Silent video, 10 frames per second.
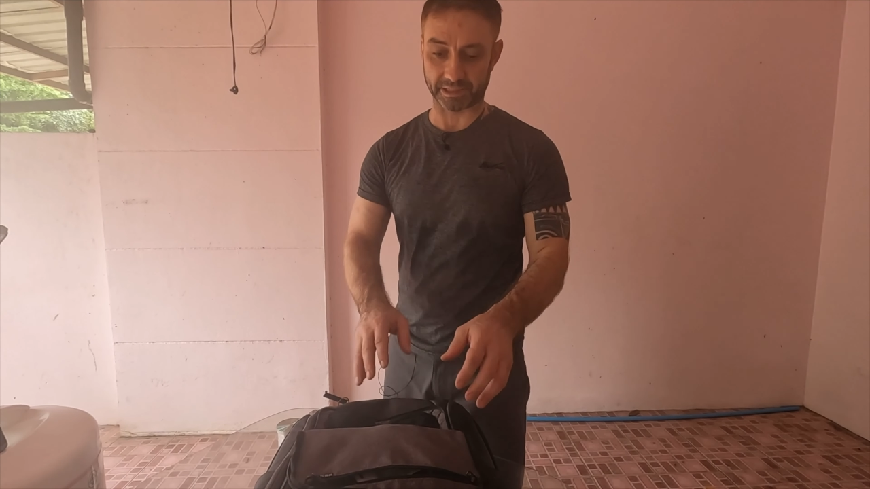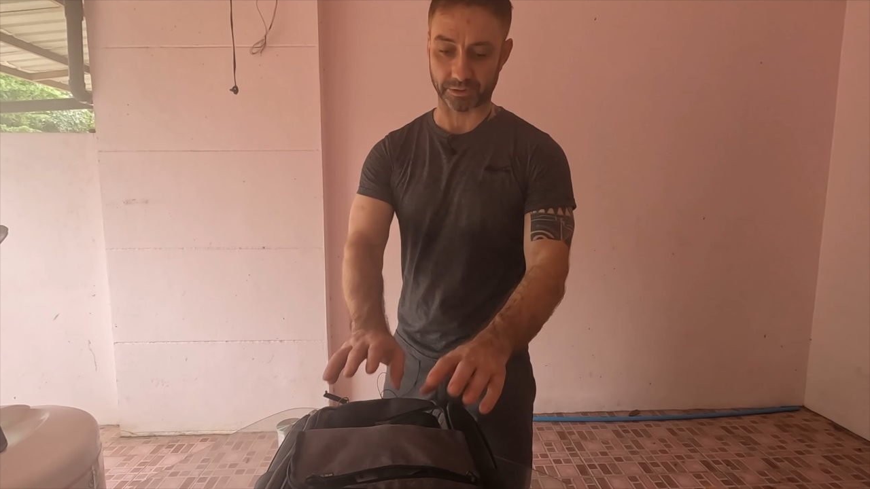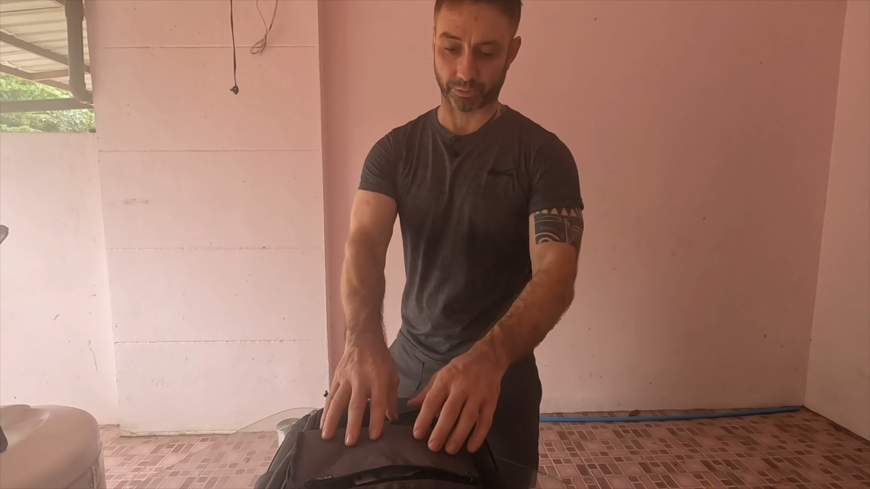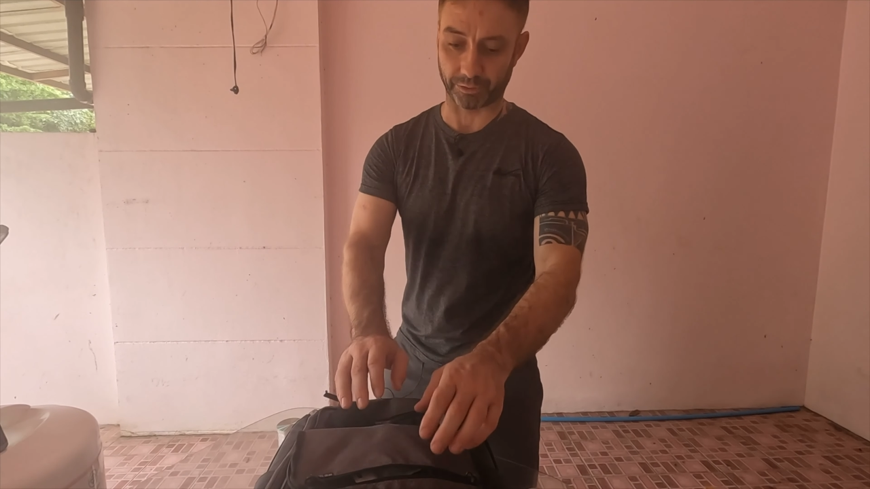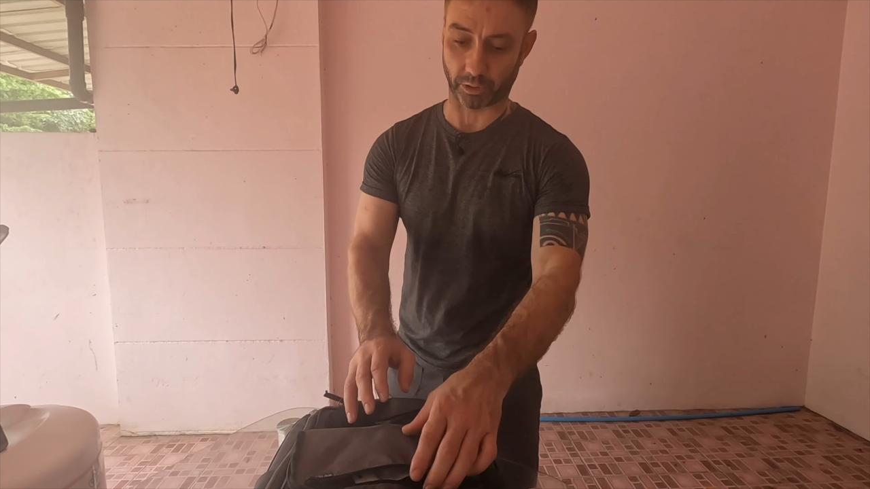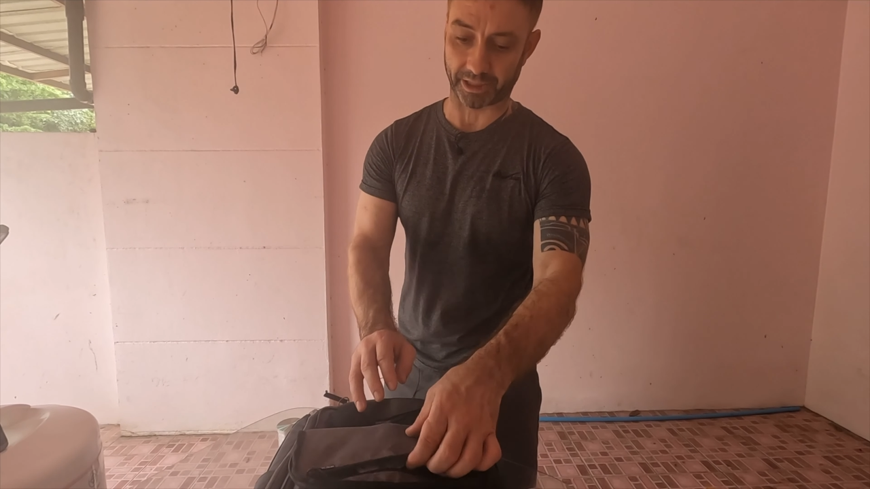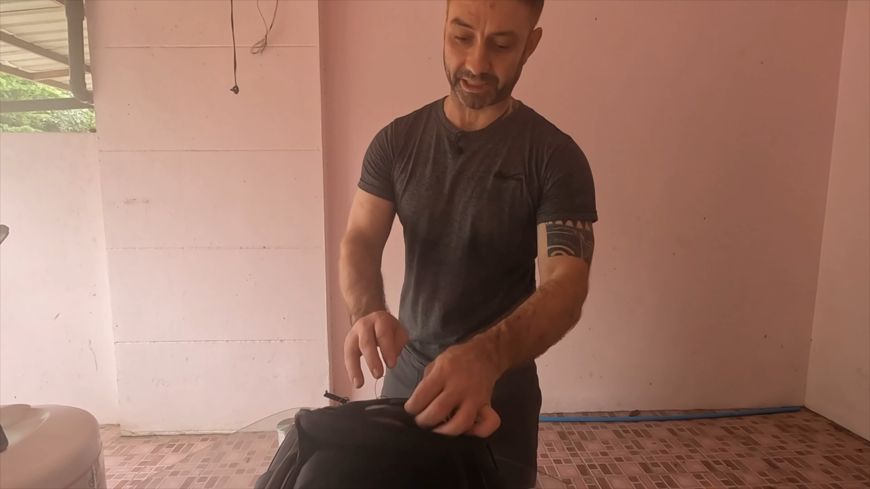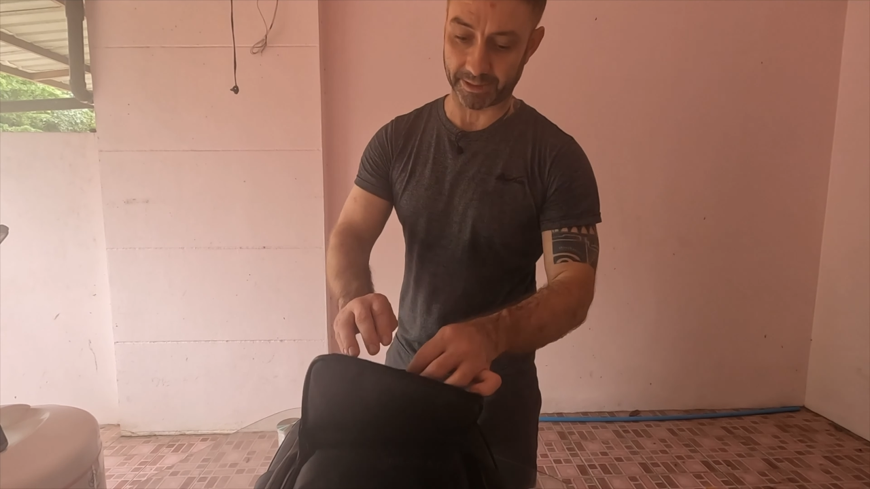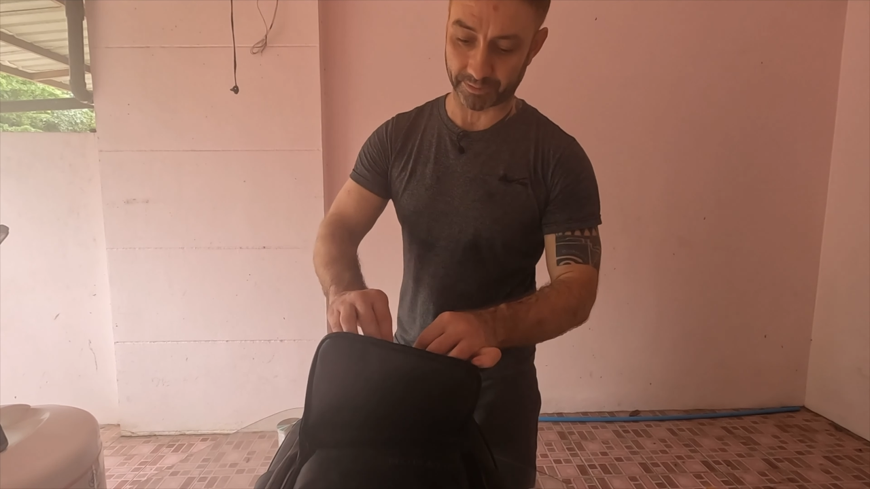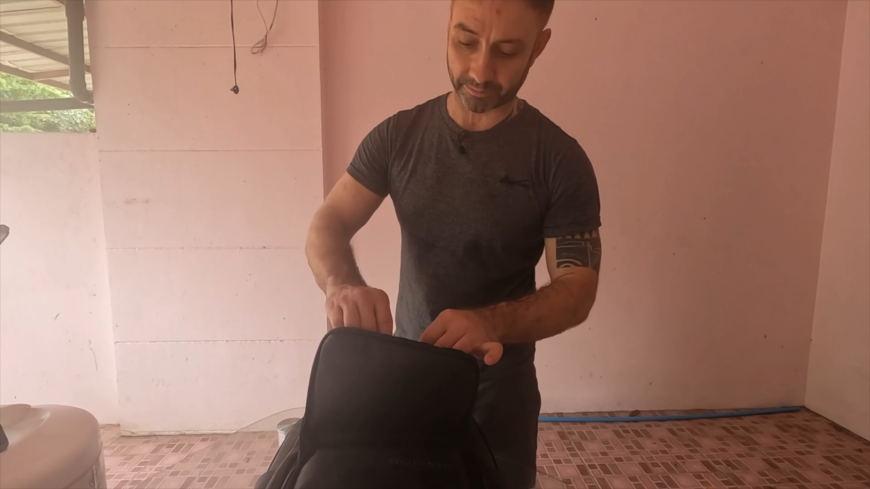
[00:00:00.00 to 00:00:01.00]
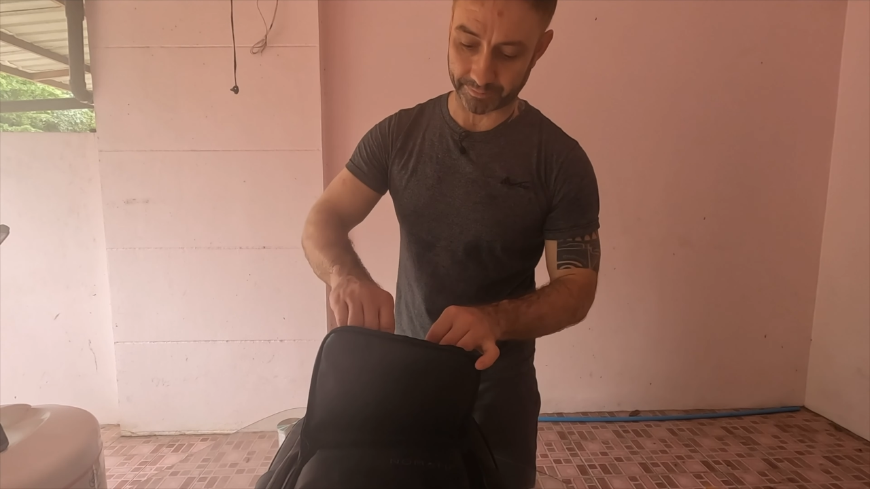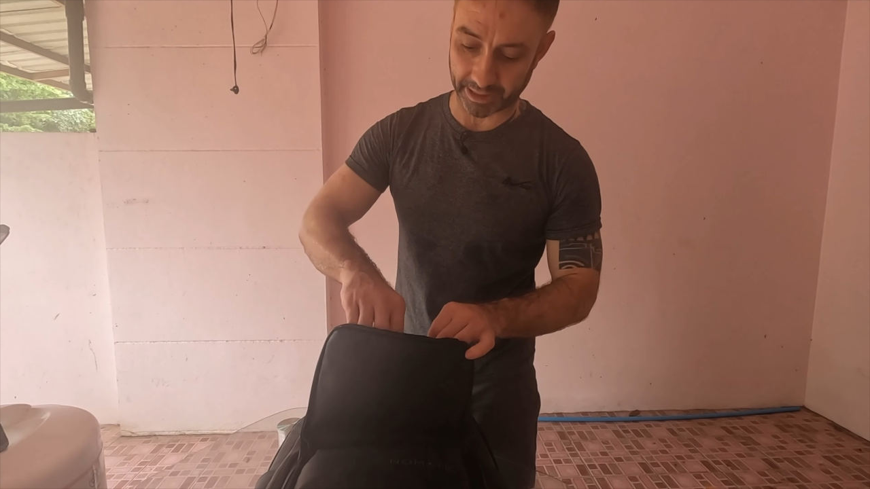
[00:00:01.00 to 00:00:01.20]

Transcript: this is where you want to keep them.